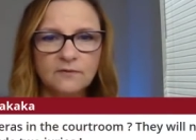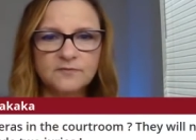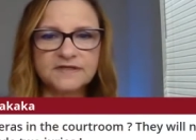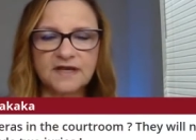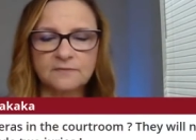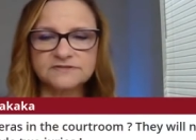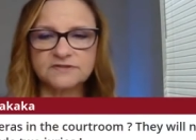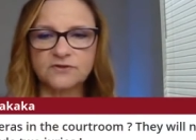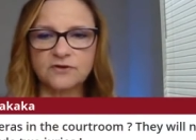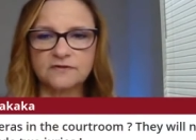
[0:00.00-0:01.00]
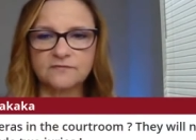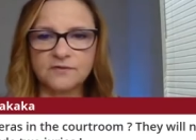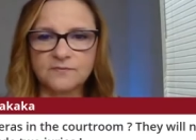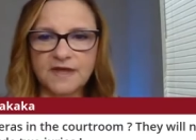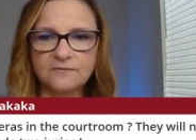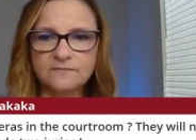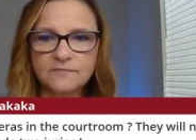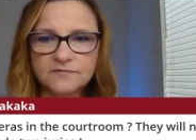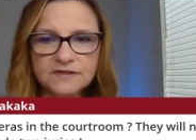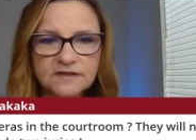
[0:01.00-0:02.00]
Will there be cameras in the courtroom? They
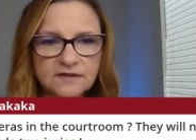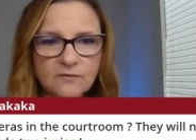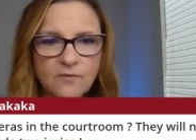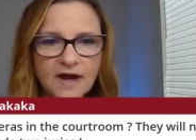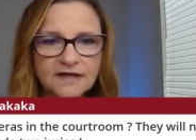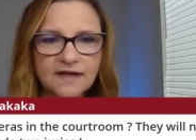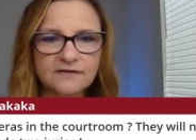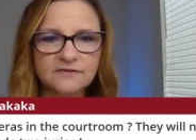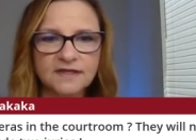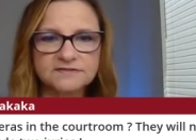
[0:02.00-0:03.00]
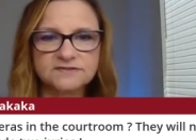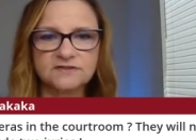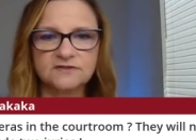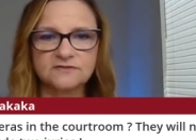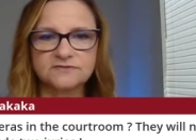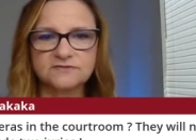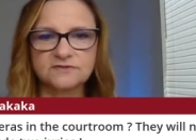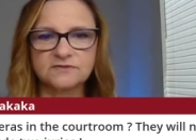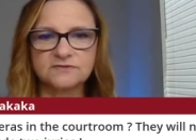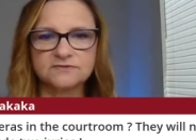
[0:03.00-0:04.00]
will need a wide angle lens to include
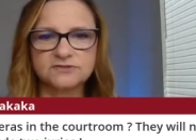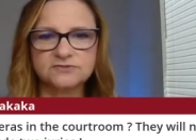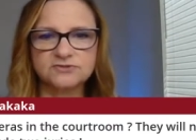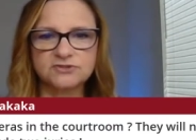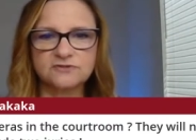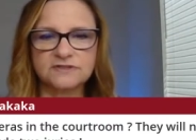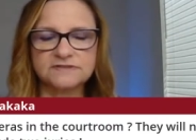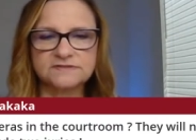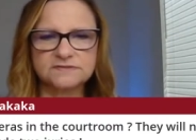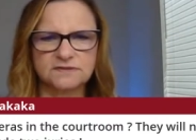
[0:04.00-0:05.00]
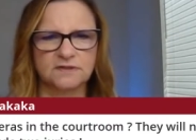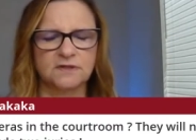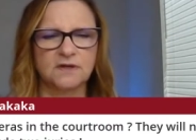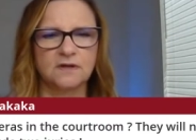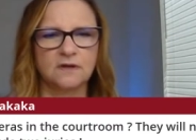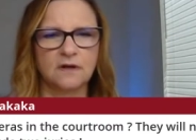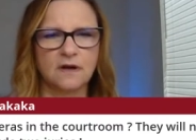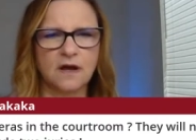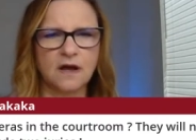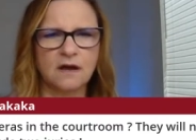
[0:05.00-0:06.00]
2 juries.
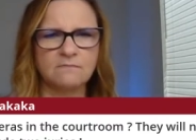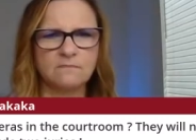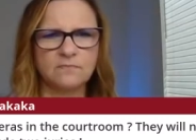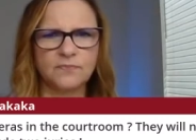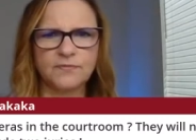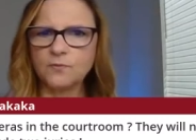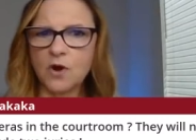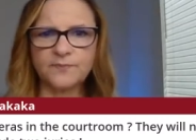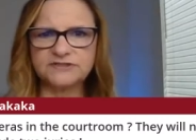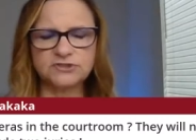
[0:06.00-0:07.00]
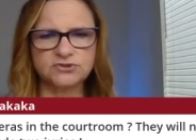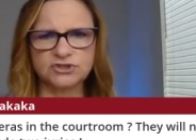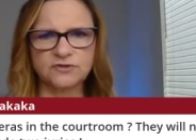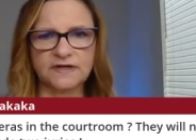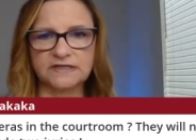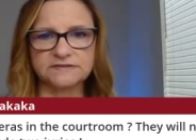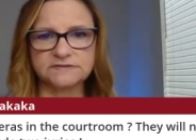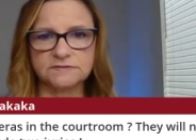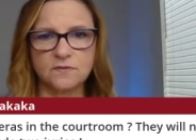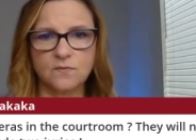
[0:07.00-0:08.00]
There won't be 2
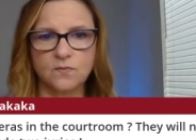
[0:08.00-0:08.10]
juries.